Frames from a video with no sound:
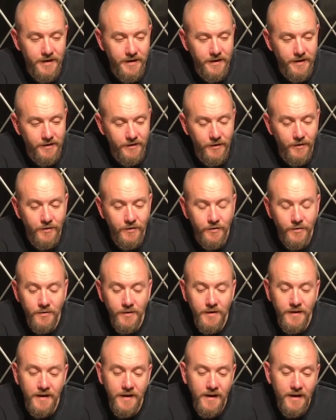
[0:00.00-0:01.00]
dongle,
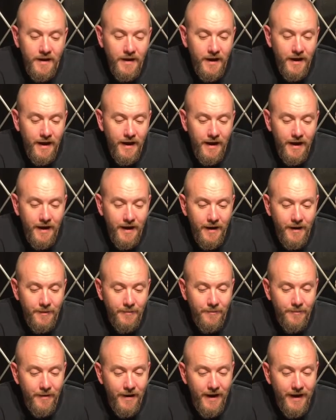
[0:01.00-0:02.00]

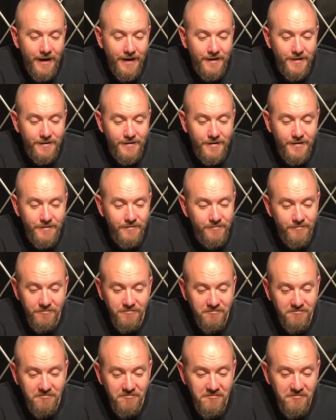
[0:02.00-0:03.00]
and
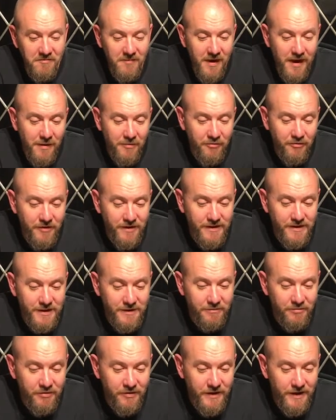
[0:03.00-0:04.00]
it
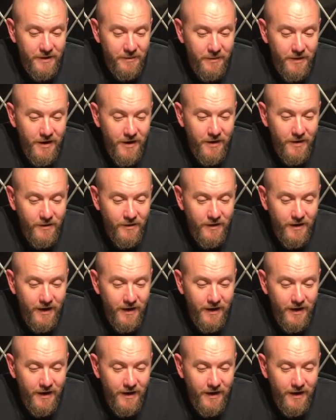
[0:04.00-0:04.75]
printed pretty well.